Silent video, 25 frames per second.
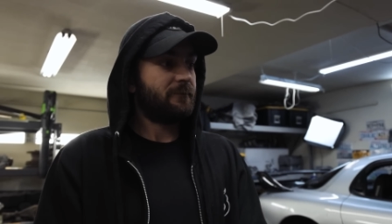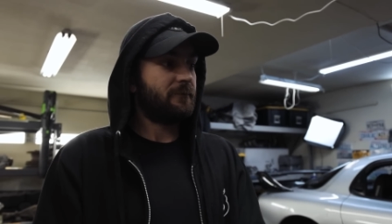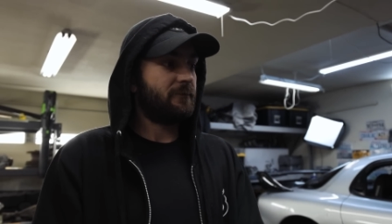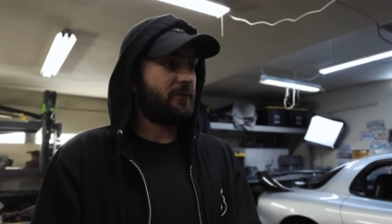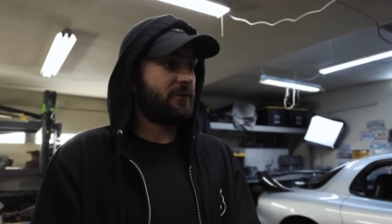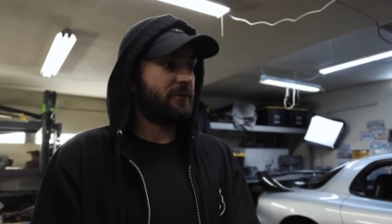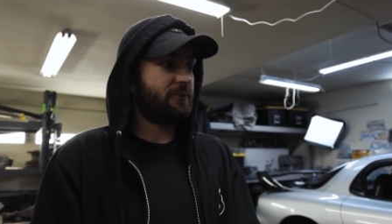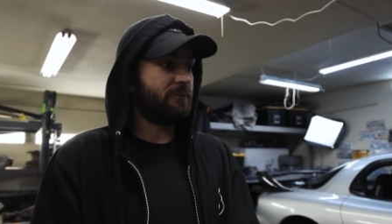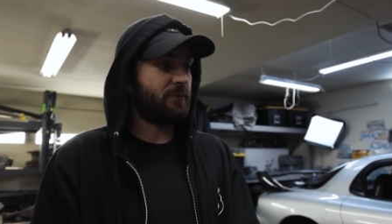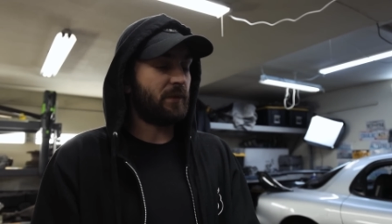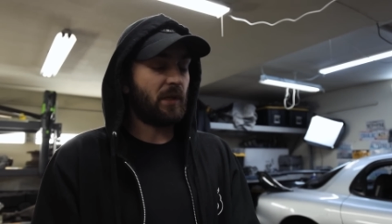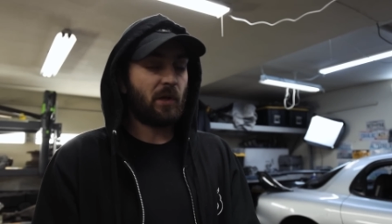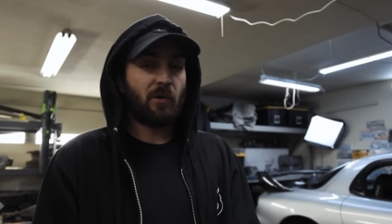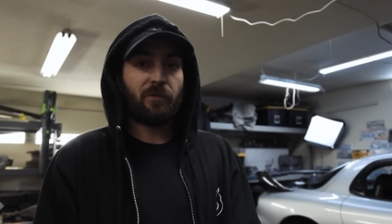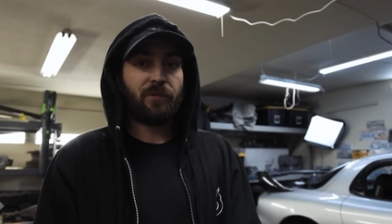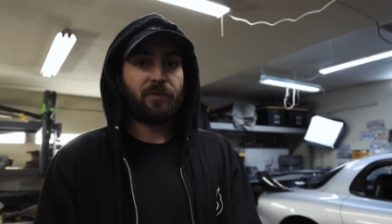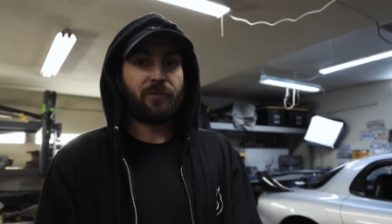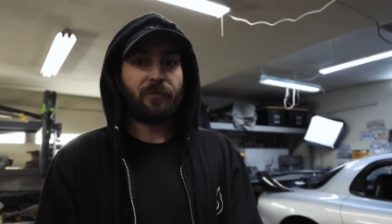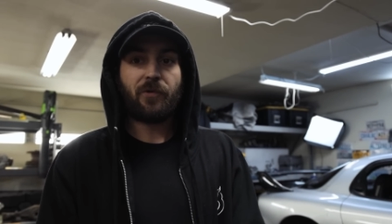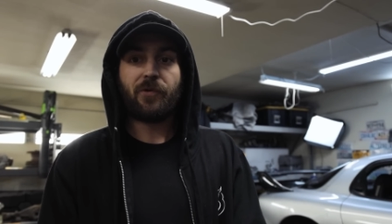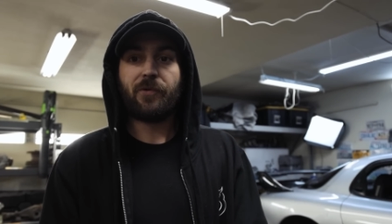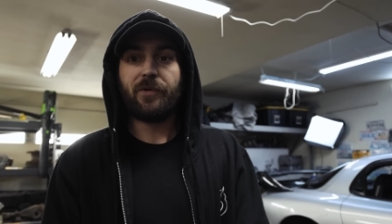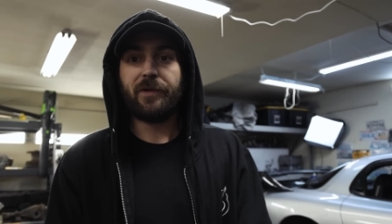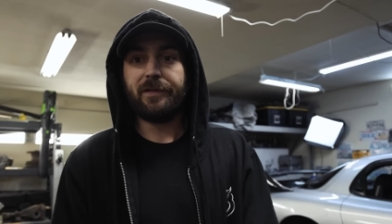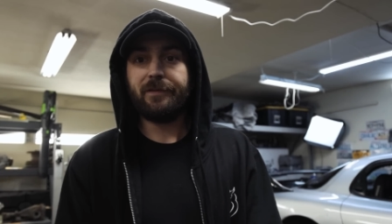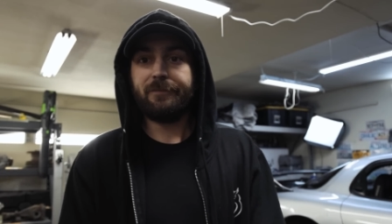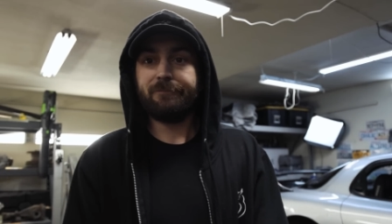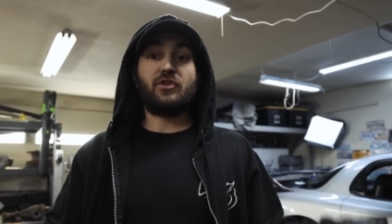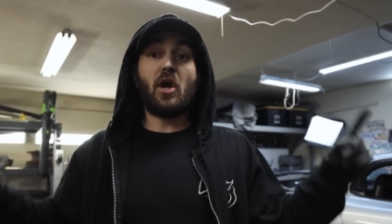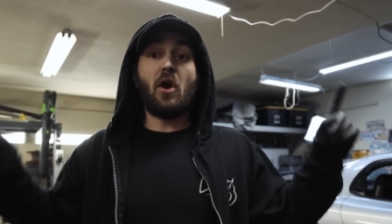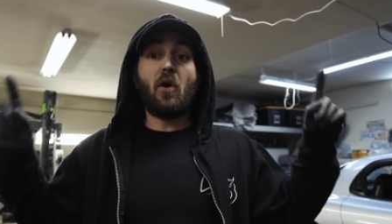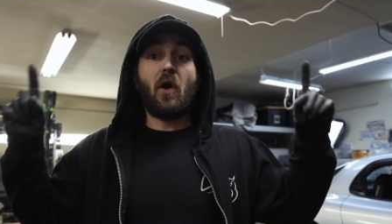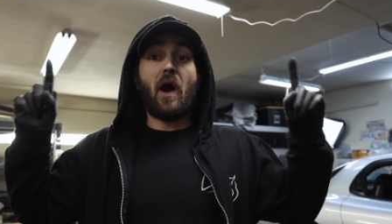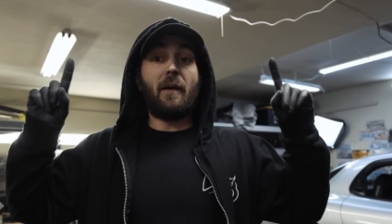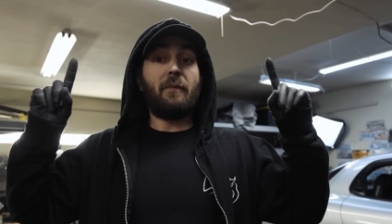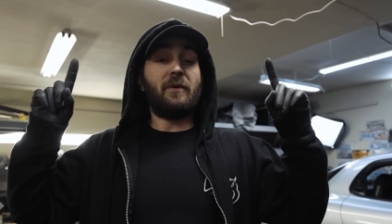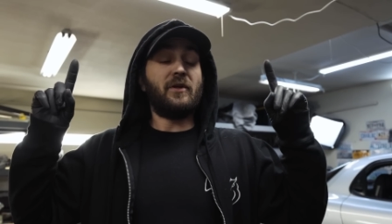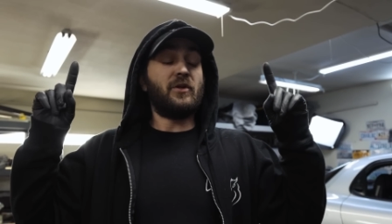for blowing through it.
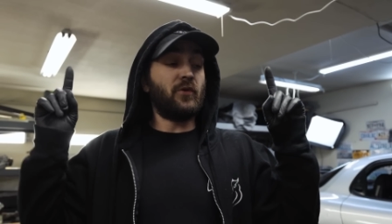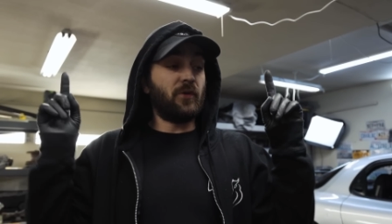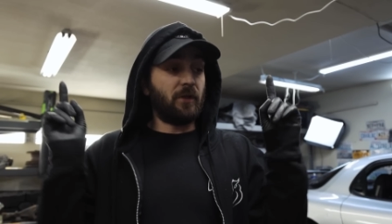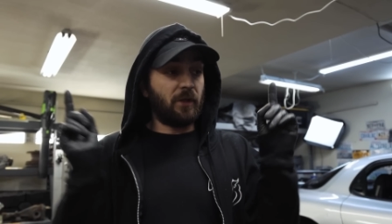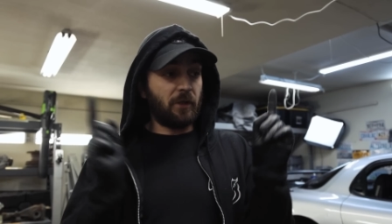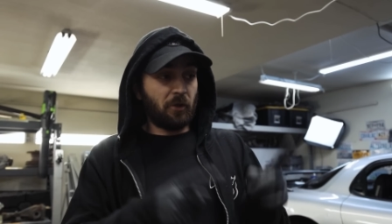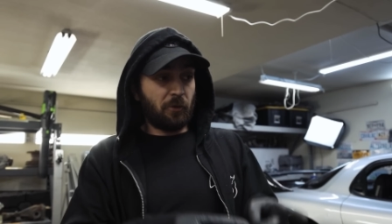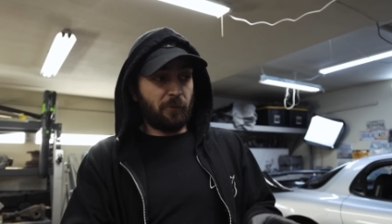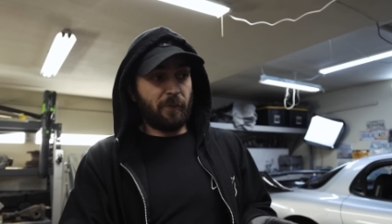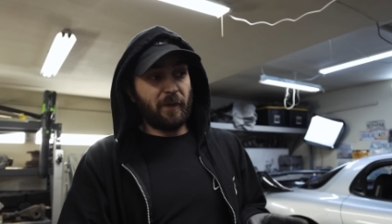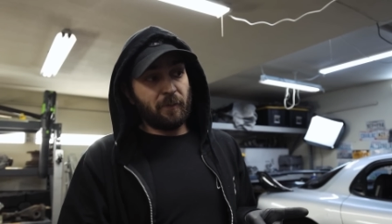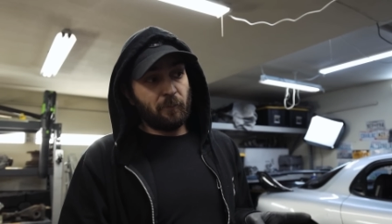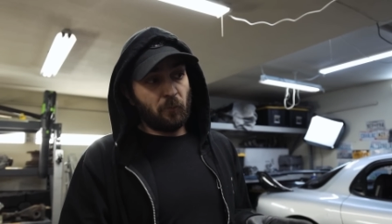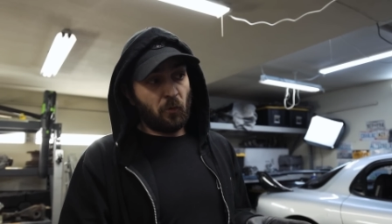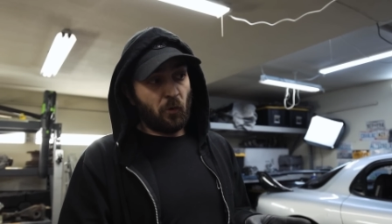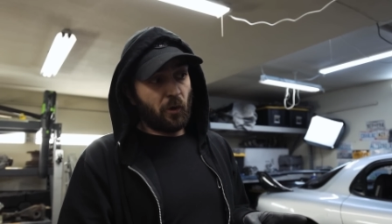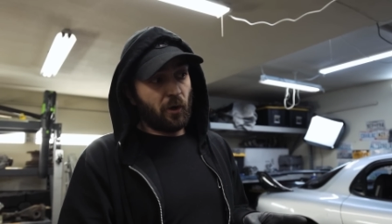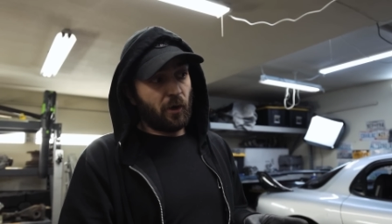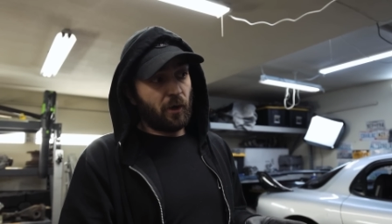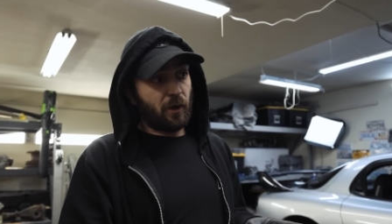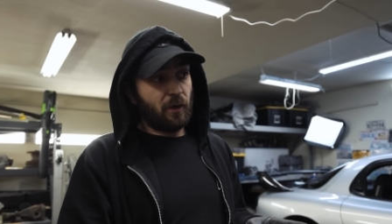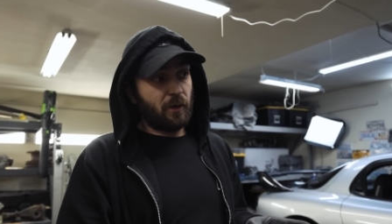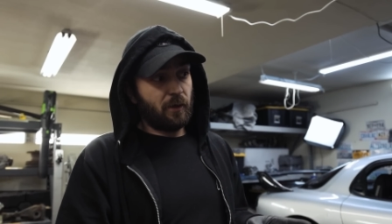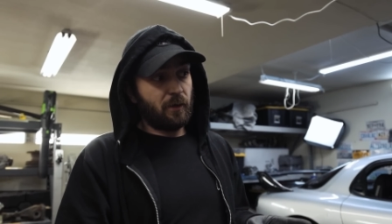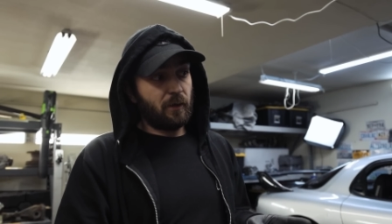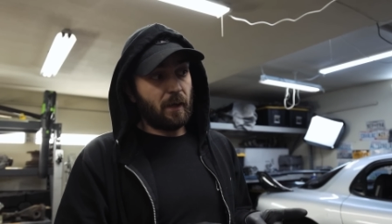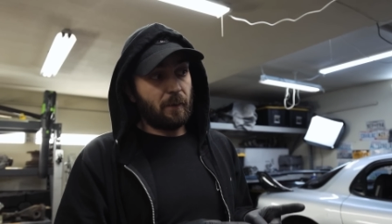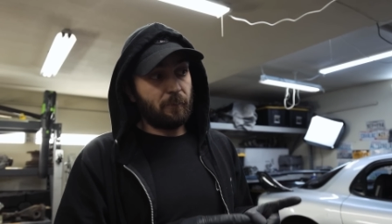So I'm gonna do a little bit more